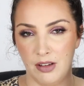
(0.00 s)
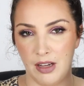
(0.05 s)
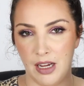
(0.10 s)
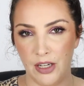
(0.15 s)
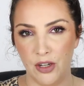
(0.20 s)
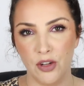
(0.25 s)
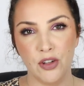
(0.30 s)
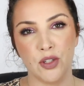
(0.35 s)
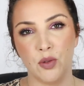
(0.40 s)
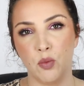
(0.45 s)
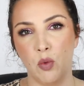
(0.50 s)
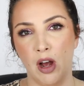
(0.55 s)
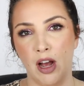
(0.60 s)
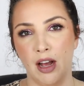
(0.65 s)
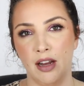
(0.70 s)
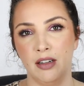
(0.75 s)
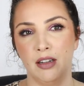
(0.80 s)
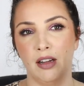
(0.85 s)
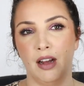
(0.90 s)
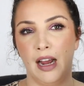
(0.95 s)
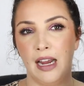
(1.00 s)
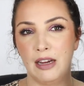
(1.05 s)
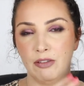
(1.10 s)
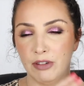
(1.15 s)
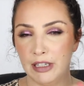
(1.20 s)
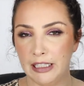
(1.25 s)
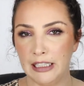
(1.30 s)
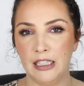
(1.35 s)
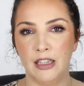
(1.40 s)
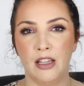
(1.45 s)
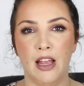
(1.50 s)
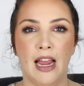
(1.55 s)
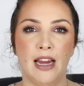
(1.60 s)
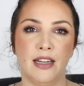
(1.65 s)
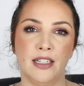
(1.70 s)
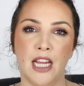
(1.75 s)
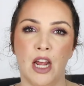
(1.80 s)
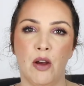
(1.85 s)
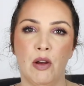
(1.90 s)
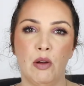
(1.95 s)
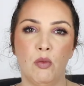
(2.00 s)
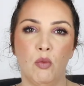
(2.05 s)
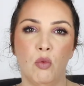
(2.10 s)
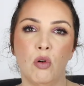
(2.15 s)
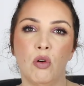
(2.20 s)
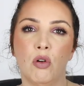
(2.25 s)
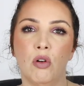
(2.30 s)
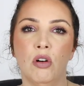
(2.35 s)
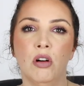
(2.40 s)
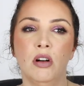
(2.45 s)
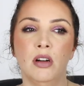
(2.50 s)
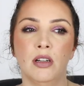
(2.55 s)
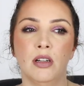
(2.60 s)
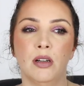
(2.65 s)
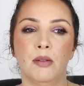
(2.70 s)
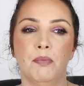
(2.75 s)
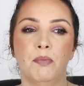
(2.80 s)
I used one, I really liked how it wore,